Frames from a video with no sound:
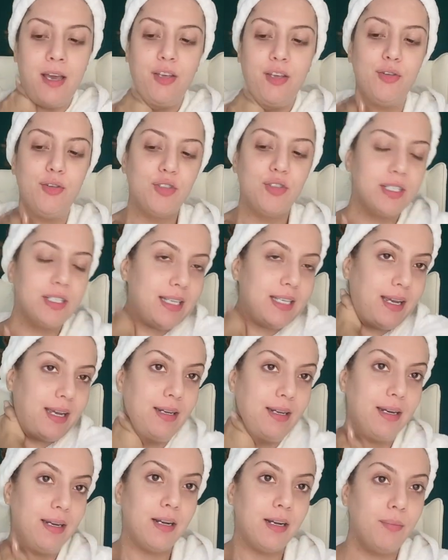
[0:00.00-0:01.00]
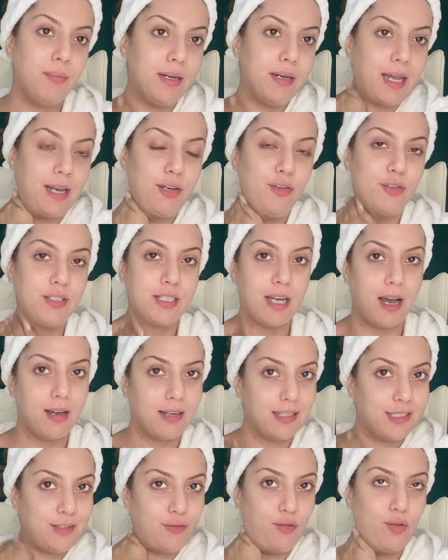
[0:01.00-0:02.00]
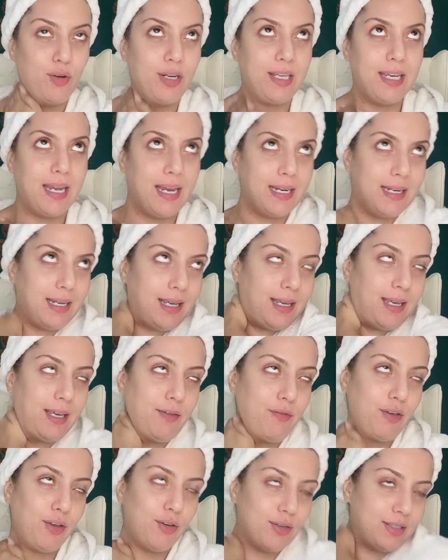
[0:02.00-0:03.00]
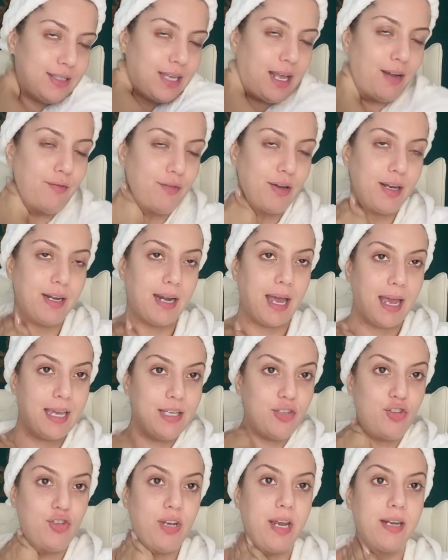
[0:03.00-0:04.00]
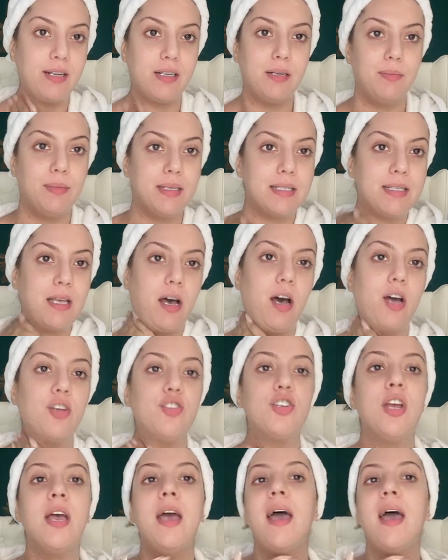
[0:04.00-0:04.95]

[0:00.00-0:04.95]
You just take a little bit and you start exfoliating, giving yourself a nice gentle massage.